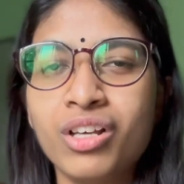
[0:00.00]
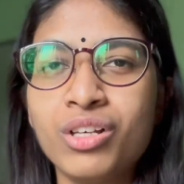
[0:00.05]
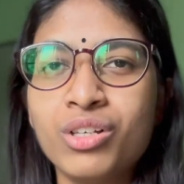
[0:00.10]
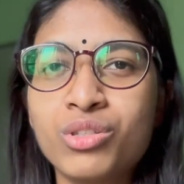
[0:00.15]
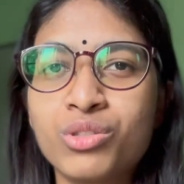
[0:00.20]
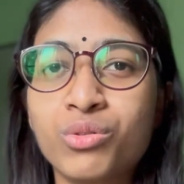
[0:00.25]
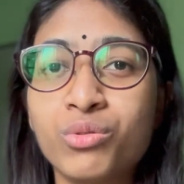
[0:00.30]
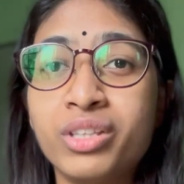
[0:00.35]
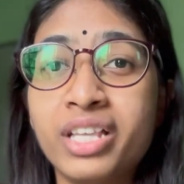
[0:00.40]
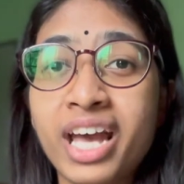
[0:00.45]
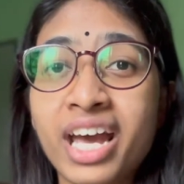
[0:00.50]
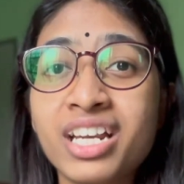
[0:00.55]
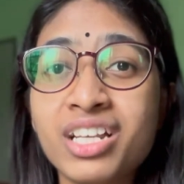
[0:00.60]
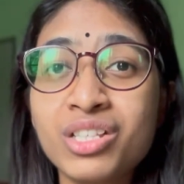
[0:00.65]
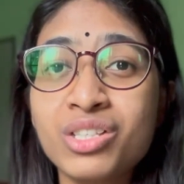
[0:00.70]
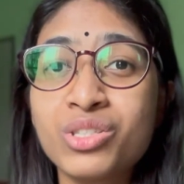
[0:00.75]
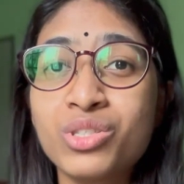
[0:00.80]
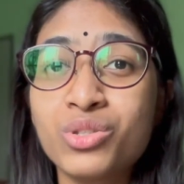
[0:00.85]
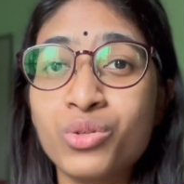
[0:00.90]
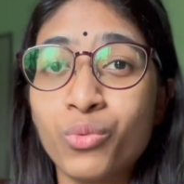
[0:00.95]
So that
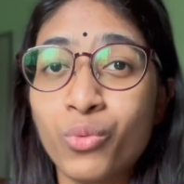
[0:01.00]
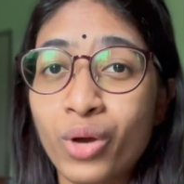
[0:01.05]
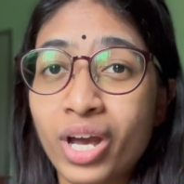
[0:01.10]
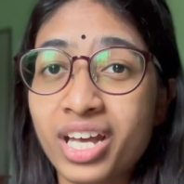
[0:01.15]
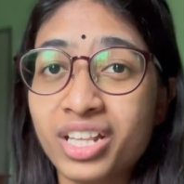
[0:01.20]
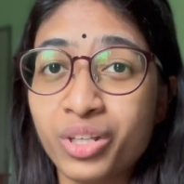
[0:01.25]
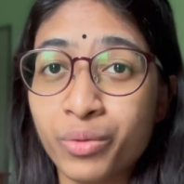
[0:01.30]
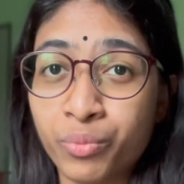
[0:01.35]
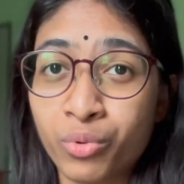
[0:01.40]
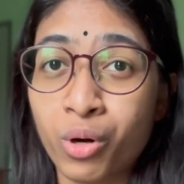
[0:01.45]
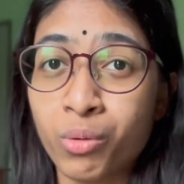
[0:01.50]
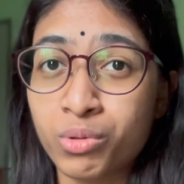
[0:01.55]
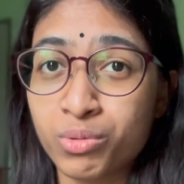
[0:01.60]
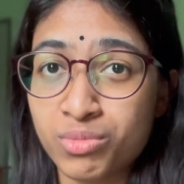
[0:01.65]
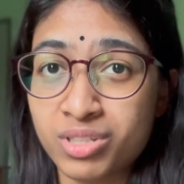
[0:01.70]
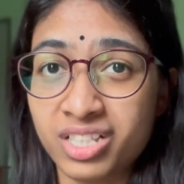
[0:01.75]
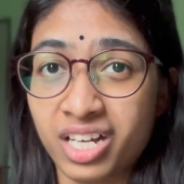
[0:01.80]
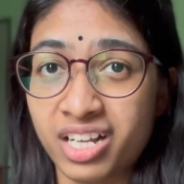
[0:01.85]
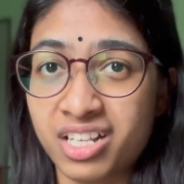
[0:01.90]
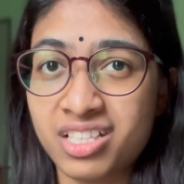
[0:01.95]
is where the problem
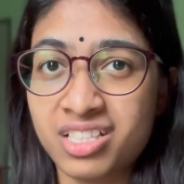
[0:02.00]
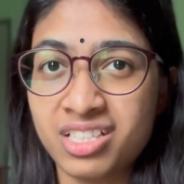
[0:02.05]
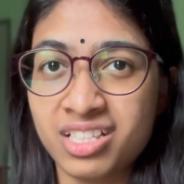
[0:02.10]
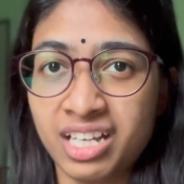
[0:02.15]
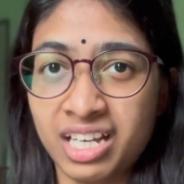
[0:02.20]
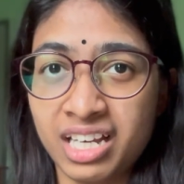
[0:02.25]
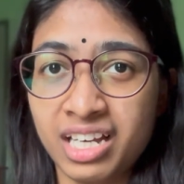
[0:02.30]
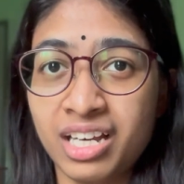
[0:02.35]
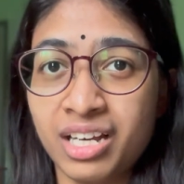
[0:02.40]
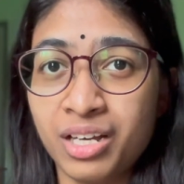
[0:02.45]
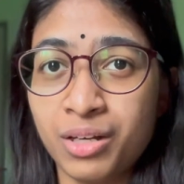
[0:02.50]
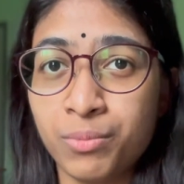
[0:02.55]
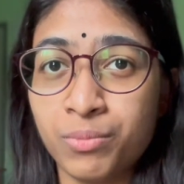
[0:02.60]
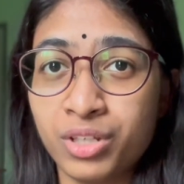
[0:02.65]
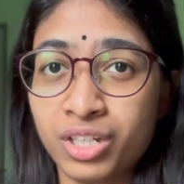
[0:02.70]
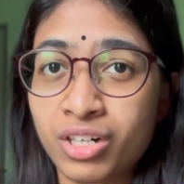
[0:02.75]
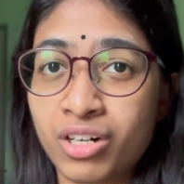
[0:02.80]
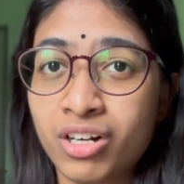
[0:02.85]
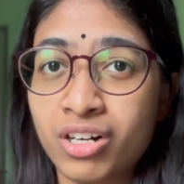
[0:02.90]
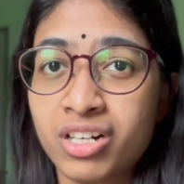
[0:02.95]
starts,
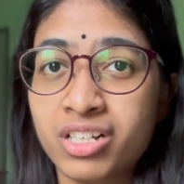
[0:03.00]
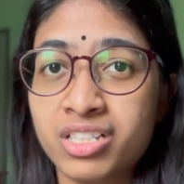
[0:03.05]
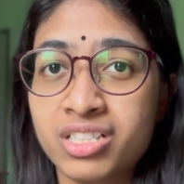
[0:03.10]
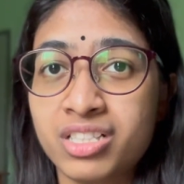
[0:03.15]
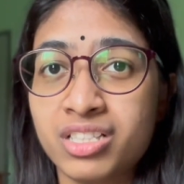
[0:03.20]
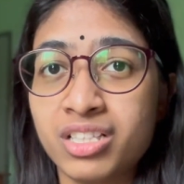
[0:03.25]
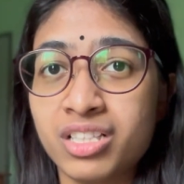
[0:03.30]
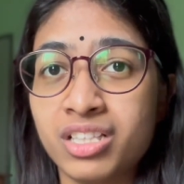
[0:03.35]
because